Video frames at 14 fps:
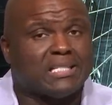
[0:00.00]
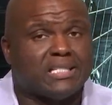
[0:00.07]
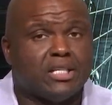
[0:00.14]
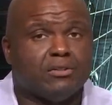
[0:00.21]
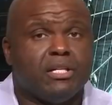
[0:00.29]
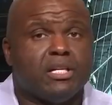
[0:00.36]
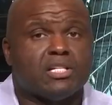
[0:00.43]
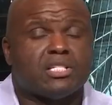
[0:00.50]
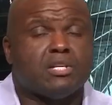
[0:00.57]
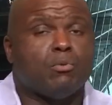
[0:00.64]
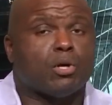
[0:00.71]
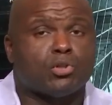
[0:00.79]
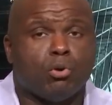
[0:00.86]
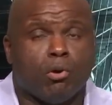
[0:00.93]
I still need to
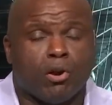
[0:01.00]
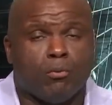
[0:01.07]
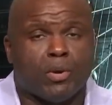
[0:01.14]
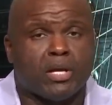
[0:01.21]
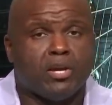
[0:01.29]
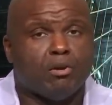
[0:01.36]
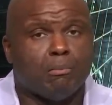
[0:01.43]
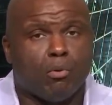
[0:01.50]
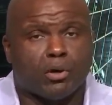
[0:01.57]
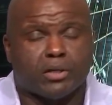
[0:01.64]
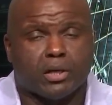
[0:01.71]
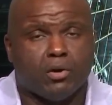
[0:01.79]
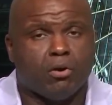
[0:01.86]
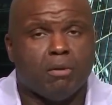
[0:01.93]
see what's going on with
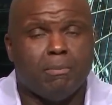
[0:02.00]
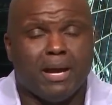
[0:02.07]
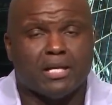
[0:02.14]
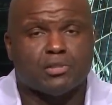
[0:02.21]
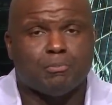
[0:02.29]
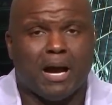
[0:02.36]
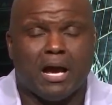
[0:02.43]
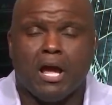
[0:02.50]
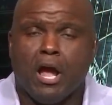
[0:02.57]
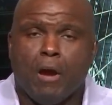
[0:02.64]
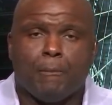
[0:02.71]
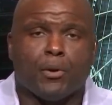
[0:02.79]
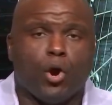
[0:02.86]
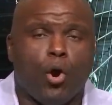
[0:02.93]
Gilmore at the cornerback spot.
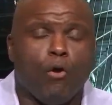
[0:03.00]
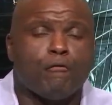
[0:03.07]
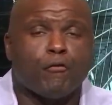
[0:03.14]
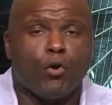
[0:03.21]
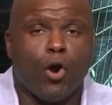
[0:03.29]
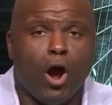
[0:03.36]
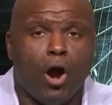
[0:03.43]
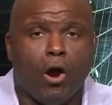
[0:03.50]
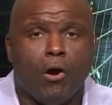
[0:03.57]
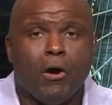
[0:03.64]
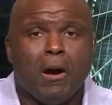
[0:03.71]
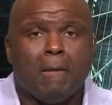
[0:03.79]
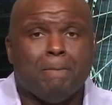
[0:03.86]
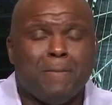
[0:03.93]
But
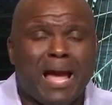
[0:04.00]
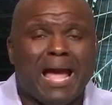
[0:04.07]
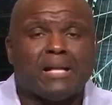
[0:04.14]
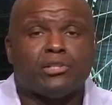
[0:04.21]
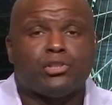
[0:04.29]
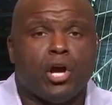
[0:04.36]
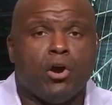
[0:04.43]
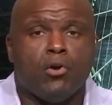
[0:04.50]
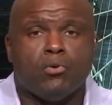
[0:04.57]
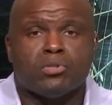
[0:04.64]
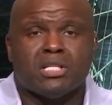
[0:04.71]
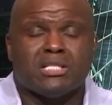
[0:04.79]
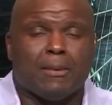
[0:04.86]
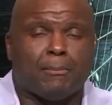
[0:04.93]
overall, Mac
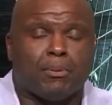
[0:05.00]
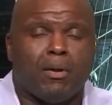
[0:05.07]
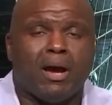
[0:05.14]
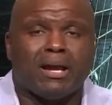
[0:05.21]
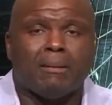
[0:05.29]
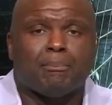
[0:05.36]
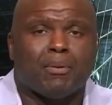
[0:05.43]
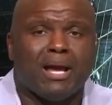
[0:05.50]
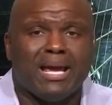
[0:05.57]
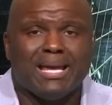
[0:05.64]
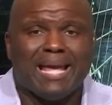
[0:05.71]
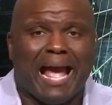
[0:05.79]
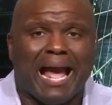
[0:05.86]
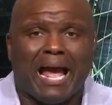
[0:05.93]
Jones is a plug and
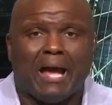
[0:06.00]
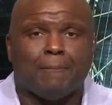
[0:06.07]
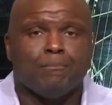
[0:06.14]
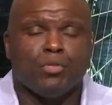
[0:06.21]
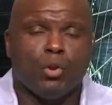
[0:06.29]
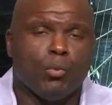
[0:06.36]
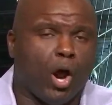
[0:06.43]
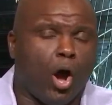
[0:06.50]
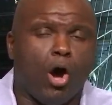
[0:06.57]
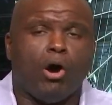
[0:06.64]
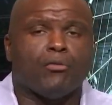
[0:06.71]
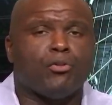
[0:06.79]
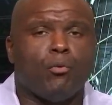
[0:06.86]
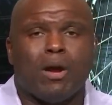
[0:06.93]
play guy with
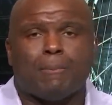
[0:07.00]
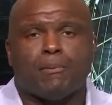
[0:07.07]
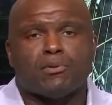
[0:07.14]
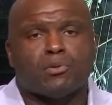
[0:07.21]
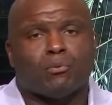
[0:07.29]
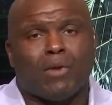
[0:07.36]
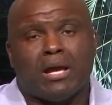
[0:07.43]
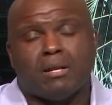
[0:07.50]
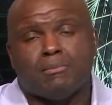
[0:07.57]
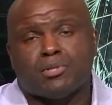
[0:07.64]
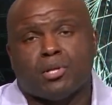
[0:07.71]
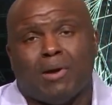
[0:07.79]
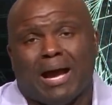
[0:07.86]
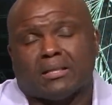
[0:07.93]
all the weapons around
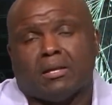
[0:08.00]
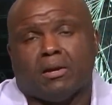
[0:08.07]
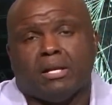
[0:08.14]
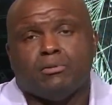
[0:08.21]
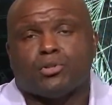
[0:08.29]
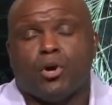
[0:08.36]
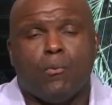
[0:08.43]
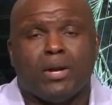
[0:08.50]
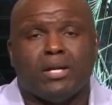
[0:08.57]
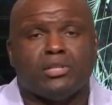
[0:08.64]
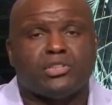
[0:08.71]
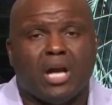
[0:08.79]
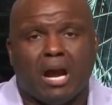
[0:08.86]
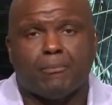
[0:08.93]
him. So I thought he was going to
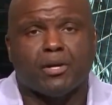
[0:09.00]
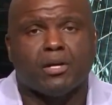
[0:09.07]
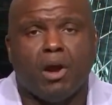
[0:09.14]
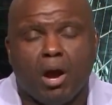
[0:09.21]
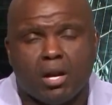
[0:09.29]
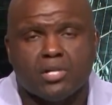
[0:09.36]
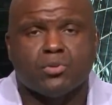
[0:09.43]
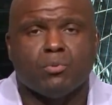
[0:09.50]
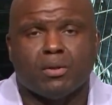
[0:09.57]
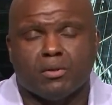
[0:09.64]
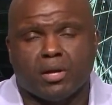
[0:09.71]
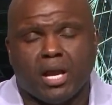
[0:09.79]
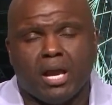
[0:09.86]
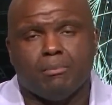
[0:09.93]
win the job regardless of
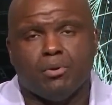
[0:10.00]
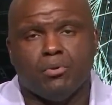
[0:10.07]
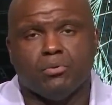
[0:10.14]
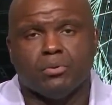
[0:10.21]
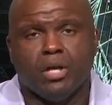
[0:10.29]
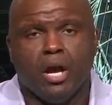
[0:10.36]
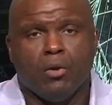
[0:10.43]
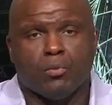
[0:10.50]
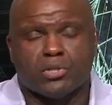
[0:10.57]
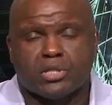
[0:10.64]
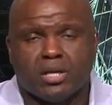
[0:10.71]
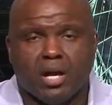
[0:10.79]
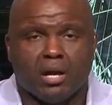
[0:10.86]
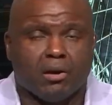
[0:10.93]
whether Cam Newton
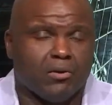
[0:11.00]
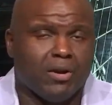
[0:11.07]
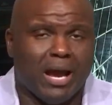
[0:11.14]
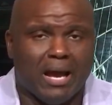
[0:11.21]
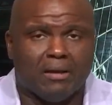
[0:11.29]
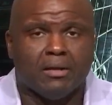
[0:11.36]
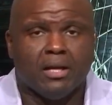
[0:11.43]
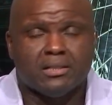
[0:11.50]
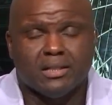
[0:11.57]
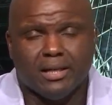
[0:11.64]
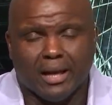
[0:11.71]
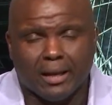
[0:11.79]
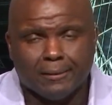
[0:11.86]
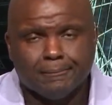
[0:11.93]
was cut or not
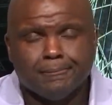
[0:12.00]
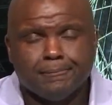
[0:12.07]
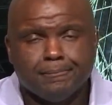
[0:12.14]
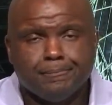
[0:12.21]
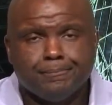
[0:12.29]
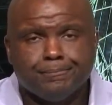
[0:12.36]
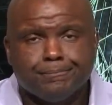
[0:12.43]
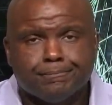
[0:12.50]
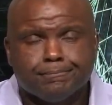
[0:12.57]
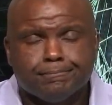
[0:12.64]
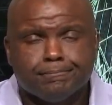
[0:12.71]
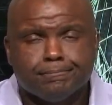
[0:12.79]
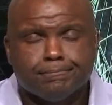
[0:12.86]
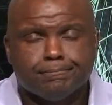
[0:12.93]
today.
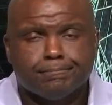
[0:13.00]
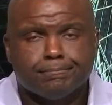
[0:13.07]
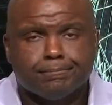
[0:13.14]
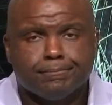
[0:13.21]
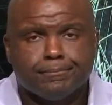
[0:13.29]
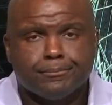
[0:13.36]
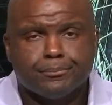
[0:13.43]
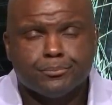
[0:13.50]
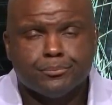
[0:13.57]
And Boog, I agree with you